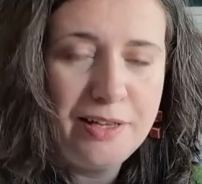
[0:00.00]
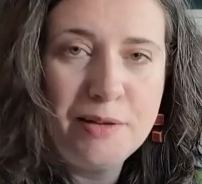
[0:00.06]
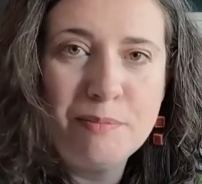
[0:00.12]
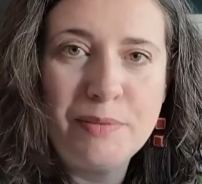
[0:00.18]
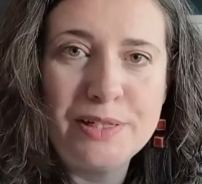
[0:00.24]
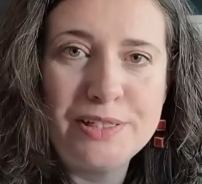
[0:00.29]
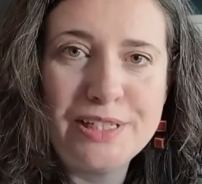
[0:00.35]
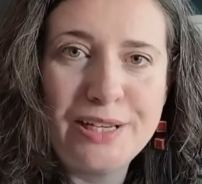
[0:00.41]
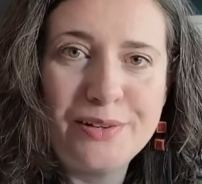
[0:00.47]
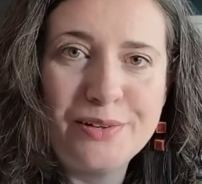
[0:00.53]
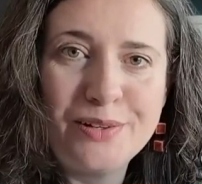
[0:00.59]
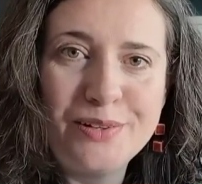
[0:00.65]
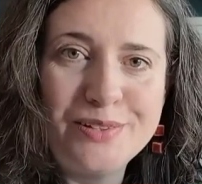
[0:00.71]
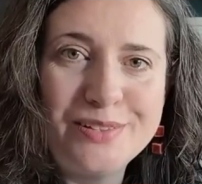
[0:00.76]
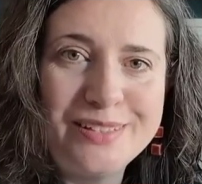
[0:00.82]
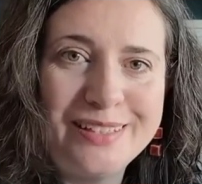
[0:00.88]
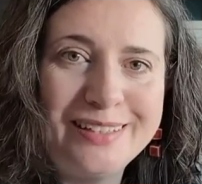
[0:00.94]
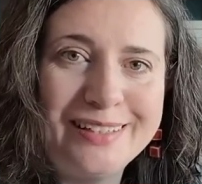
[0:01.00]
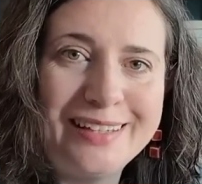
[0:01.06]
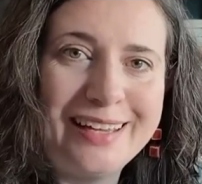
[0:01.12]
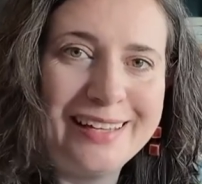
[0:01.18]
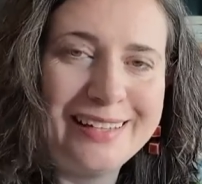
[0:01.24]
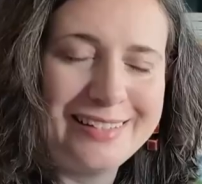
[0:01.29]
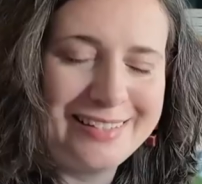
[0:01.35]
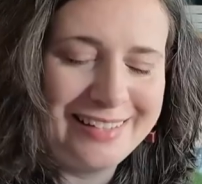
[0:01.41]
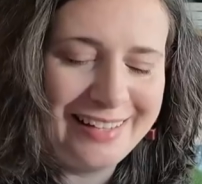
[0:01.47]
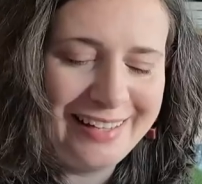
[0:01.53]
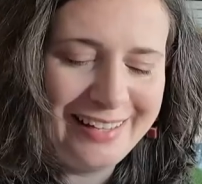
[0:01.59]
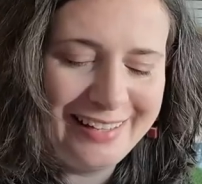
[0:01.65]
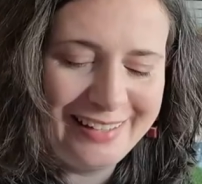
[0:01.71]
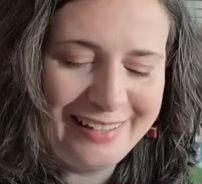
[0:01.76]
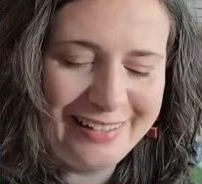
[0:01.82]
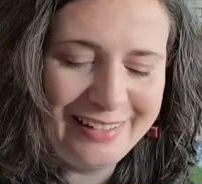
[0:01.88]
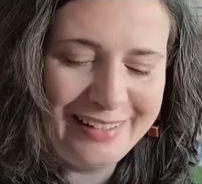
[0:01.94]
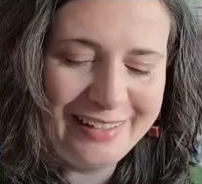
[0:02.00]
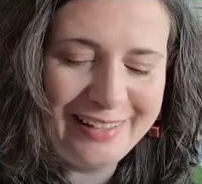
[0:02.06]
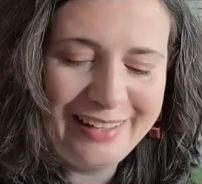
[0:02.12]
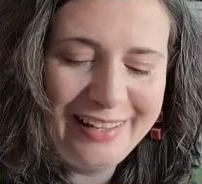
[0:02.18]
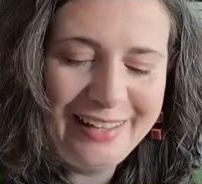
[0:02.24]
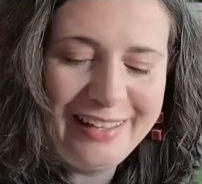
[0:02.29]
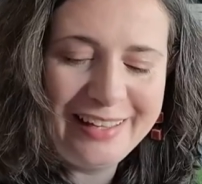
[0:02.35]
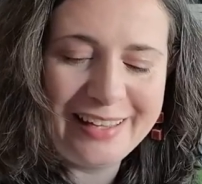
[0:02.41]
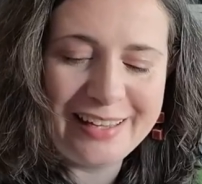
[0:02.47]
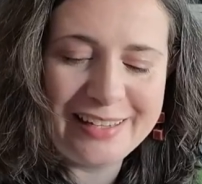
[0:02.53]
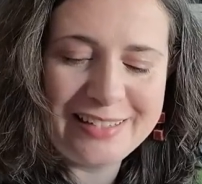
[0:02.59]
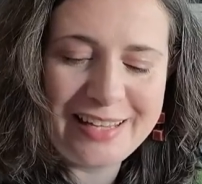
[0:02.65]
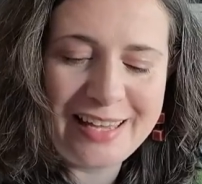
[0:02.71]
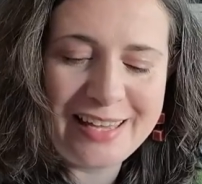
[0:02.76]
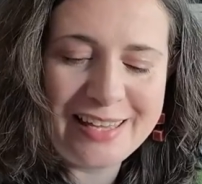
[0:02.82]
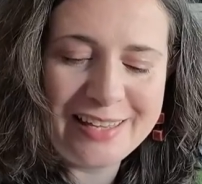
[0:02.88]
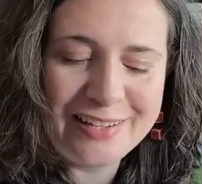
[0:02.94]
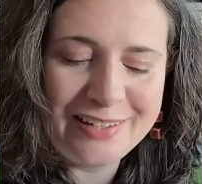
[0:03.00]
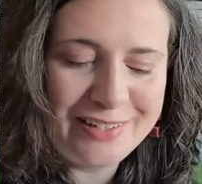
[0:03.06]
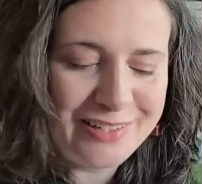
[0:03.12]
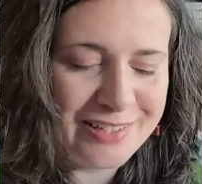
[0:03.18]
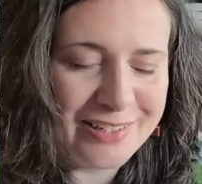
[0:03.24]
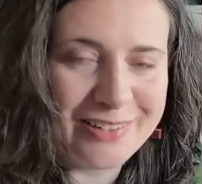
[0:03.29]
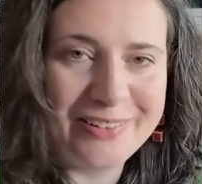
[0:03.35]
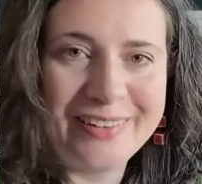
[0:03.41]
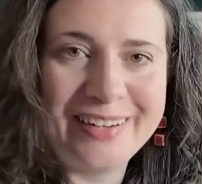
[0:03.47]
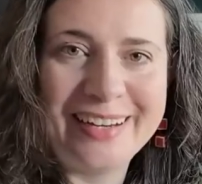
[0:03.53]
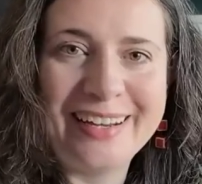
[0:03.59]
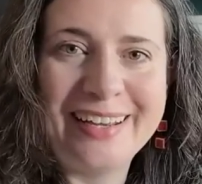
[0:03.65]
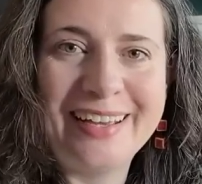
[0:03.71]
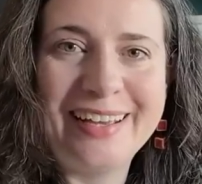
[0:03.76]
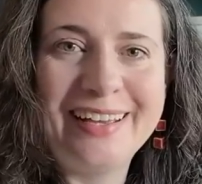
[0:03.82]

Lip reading: my charagoos didn't get taken during